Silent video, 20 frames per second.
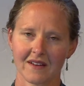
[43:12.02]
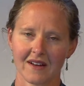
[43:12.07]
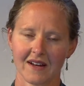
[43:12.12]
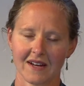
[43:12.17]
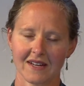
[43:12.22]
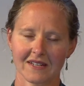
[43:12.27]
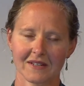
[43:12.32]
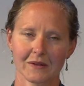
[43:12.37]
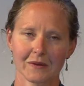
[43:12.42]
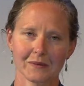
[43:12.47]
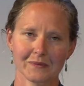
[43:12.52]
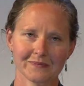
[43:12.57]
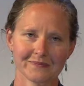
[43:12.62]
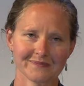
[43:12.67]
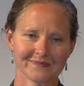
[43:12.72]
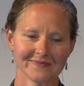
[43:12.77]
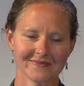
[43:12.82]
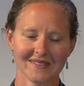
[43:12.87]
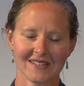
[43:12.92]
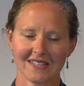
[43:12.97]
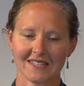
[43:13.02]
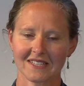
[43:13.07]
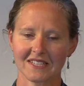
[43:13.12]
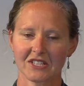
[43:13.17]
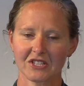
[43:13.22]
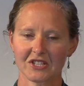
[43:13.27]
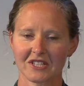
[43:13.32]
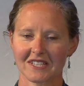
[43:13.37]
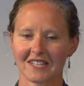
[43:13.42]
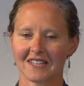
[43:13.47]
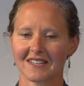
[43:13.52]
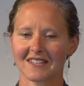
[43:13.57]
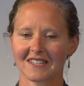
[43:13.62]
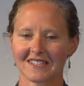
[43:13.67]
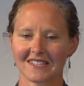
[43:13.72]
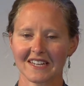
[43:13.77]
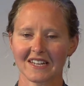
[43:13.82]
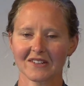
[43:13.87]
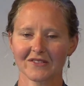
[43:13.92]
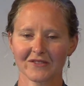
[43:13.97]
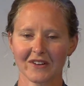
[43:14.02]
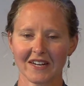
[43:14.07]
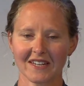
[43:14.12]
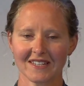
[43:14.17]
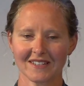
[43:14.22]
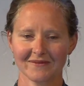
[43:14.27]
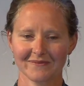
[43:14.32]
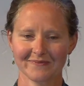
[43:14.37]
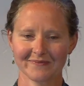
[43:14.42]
I know, easier said than done, right?